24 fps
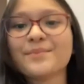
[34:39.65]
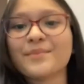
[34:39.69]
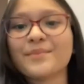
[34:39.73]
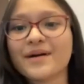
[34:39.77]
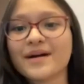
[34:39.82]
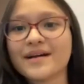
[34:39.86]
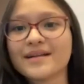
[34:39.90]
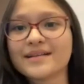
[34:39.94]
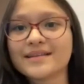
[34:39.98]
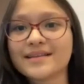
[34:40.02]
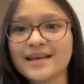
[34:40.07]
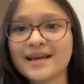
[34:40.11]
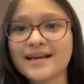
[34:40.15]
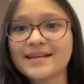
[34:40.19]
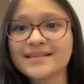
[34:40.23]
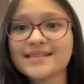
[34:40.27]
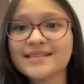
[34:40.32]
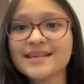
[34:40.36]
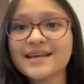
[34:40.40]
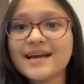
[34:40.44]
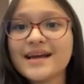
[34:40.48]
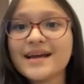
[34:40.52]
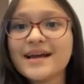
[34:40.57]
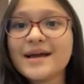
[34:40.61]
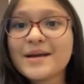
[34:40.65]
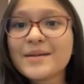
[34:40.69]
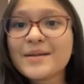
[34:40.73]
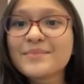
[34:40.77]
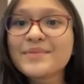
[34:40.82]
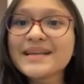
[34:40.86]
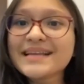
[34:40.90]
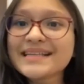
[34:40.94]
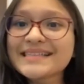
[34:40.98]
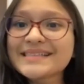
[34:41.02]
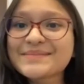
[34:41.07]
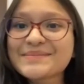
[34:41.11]
But yes,
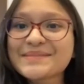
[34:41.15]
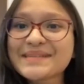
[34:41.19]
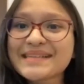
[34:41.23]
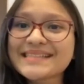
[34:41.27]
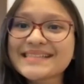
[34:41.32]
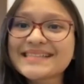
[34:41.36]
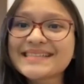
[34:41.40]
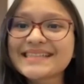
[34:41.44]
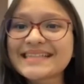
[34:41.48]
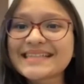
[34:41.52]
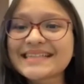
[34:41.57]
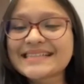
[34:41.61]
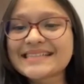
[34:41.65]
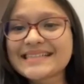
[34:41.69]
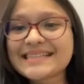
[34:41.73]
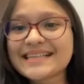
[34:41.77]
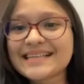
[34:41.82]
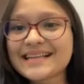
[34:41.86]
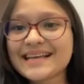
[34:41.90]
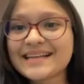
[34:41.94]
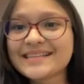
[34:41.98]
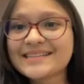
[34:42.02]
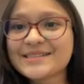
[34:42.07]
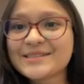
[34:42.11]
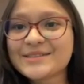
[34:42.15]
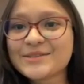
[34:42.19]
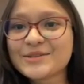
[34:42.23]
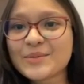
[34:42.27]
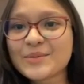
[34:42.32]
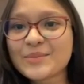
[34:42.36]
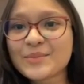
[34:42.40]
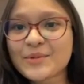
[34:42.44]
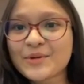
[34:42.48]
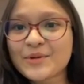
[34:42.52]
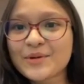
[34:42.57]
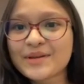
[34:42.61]
Please, seriously, let's do
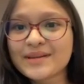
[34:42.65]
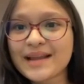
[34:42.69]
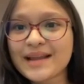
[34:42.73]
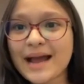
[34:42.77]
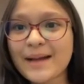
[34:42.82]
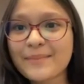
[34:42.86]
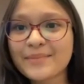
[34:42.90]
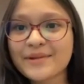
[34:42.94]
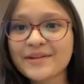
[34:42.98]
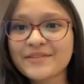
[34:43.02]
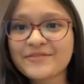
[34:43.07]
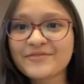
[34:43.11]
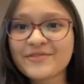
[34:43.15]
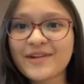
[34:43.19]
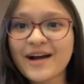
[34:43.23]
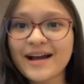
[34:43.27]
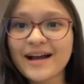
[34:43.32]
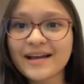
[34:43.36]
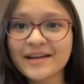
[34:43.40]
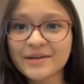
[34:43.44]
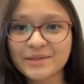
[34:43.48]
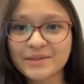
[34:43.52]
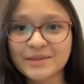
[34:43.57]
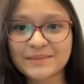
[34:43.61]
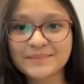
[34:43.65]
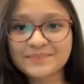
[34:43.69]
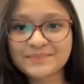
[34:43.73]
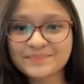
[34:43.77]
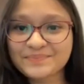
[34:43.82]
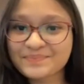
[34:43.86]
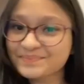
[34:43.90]
more rapid fire.